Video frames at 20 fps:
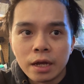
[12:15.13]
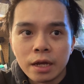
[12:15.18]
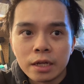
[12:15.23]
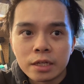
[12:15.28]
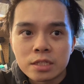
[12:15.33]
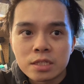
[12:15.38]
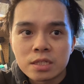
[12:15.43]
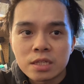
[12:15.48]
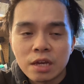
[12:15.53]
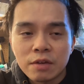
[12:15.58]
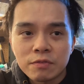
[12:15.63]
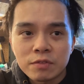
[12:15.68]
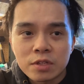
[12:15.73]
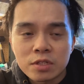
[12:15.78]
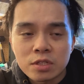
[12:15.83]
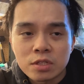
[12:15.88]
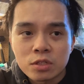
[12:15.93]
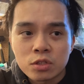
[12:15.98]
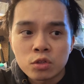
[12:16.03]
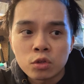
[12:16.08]
safe
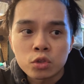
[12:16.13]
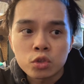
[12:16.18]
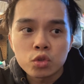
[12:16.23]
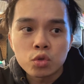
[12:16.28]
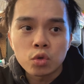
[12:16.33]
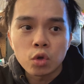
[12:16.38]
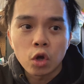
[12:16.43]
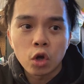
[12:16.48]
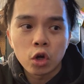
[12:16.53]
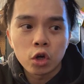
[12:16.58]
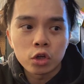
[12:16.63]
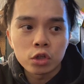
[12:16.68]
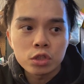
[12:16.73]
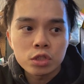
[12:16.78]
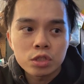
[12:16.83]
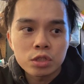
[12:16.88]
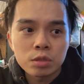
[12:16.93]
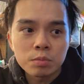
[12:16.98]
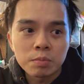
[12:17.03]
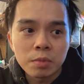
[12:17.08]
distance, not too
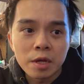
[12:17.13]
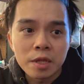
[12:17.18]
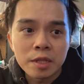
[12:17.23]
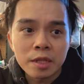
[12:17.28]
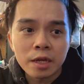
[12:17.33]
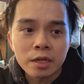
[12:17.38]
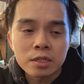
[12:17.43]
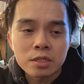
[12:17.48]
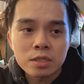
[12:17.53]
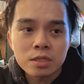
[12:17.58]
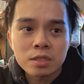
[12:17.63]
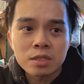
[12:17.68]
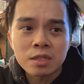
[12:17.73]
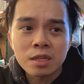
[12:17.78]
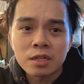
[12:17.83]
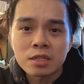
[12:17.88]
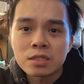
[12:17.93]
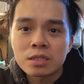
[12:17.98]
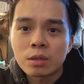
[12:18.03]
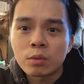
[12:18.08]
hot, but a nice
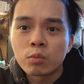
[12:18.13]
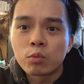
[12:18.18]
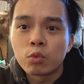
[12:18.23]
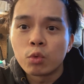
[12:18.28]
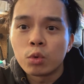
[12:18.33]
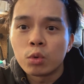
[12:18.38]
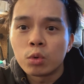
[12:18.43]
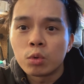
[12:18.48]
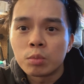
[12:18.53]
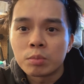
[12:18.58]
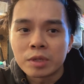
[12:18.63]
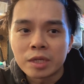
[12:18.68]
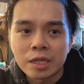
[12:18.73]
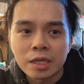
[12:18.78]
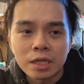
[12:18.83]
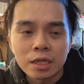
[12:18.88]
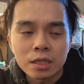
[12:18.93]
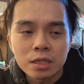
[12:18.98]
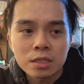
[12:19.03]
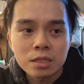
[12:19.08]
warm
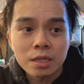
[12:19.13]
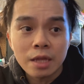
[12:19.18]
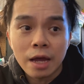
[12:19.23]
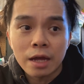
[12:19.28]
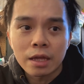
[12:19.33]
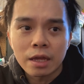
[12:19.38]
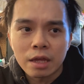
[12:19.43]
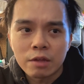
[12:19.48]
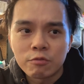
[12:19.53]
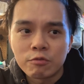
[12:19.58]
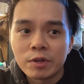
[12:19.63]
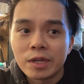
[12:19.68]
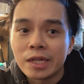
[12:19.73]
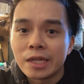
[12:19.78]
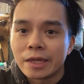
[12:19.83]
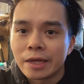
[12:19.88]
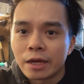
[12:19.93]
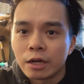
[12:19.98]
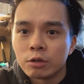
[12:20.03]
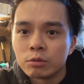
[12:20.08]
heat that
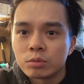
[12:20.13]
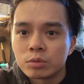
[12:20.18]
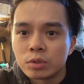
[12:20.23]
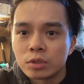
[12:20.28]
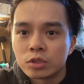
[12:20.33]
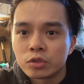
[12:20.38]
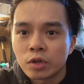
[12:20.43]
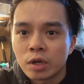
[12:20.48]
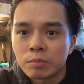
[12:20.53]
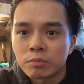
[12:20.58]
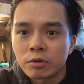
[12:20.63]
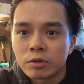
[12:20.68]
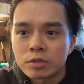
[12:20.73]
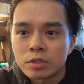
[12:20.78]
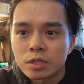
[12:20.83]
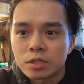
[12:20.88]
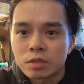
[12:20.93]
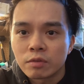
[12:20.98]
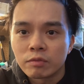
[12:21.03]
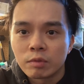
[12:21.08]
really helps with the drying
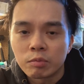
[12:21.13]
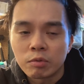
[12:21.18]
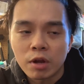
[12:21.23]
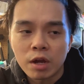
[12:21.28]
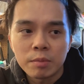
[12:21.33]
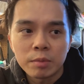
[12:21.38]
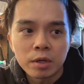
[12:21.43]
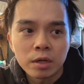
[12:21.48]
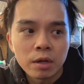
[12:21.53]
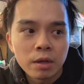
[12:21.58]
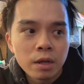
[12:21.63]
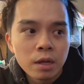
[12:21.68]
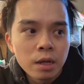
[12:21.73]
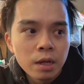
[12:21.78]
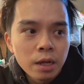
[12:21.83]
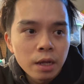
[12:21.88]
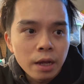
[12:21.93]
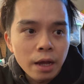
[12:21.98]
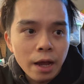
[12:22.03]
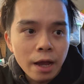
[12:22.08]
process of the primer,
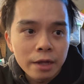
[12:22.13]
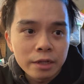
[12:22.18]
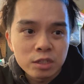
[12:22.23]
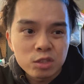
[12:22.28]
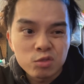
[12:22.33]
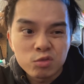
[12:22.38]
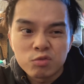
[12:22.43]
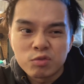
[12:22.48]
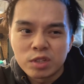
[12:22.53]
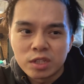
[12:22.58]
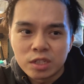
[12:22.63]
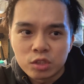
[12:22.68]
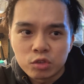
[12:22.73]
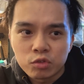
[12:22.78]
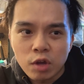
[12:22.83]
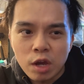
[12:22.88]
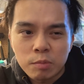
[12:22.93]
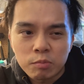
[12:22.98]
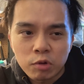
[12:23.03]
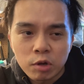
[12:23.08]
and it's really
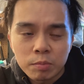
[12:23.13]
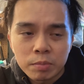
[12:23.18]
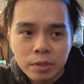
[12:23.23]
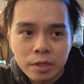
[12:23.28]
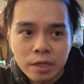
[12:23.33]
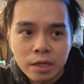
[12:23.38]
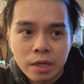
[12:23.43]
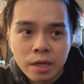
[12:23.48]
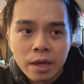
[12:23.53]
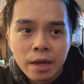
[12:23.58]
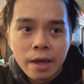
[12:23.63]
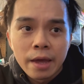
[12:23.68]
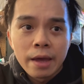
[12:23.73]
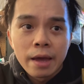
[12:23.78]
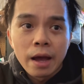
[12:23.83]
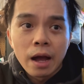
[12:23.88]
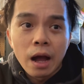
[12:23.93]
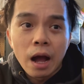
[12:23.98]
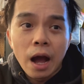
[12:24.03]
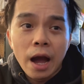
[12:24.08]
dried properly.
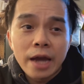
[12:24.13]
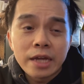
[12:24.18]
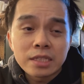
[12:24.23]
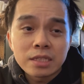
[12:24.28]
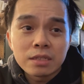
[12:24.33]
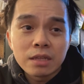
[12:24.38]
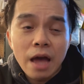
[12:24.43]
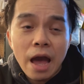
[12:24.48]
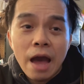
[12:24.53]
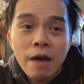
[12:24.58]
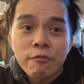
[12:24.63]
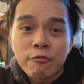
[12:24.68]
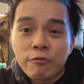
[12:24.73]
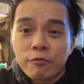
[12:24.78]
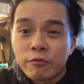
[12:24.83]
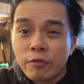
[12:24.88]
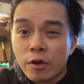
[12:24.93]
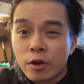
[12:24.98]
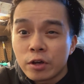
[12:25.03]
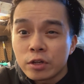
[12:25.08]
At
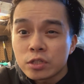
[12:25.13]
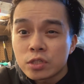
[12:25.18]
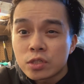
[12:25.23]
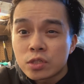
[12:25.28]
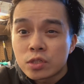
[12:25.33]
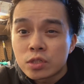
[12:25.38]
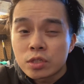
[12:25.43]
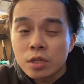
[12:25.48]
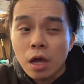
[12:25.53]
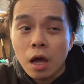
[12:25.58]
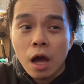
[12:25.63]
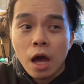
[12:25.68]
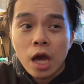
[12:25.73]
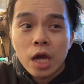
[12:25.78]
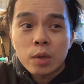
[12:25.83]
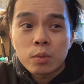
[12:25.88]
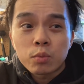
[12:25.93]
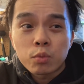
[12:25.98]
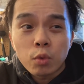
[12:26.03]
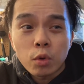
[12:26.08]
first
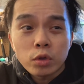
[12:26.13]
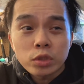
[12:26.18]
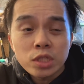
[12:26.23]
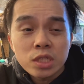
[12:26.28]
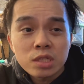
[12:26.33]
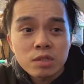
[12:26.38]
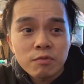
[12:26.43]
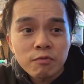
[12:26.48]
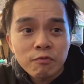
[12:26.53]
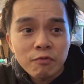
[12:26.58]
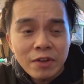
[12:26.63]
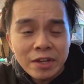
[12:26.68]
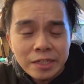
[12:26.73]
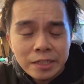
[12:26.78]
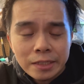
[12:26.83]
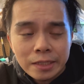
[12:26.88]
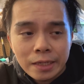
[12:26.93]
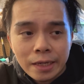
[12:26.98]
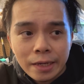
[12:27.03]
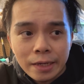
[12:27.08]
I was
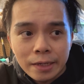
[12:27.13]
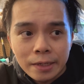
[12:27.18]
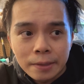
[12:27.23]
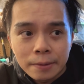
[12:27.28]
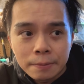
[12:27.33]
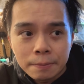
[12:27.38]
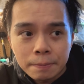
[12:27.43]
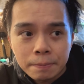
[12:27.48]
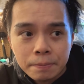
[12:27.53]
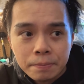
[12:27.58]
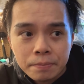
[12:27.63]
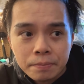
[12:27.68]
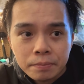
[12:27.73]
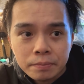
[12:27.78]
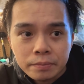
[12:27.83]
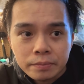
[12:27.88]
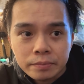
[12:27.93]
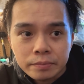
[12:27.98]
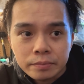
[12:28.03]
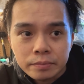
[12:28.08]
thinking
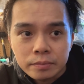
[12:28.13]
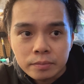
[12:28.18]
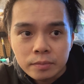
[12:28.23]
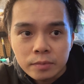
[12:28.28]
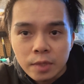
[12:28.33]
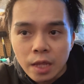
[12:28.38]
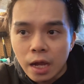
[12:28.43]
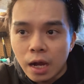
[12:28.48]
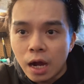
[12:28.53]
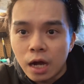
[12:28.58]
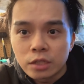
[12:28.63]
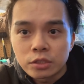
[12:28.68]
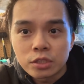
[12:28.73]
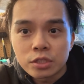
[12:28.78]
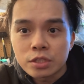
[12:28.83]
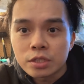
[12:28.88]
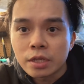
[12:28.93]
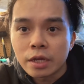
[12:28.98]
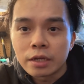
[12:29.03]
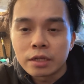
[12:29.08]
that I'd
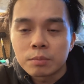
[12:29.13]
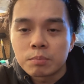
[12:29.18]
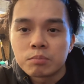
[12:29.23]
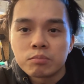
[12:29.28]
just like